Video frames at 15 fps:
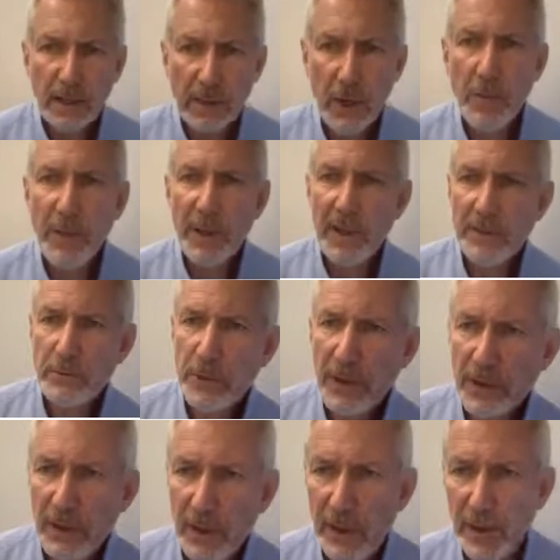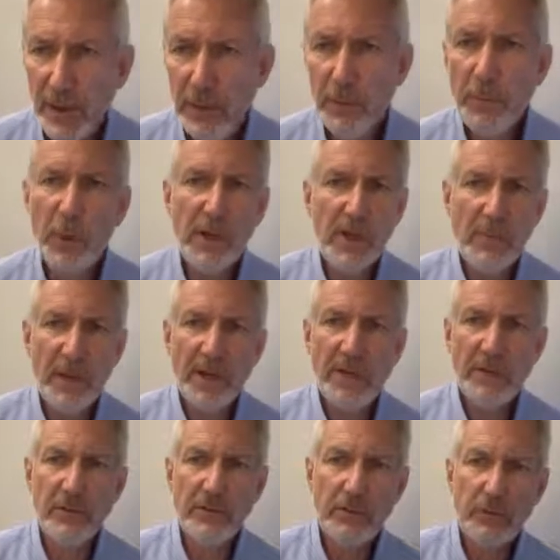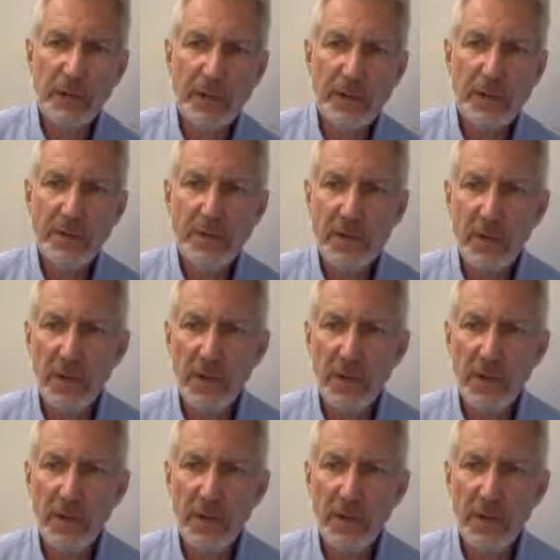compared with other booklet makers which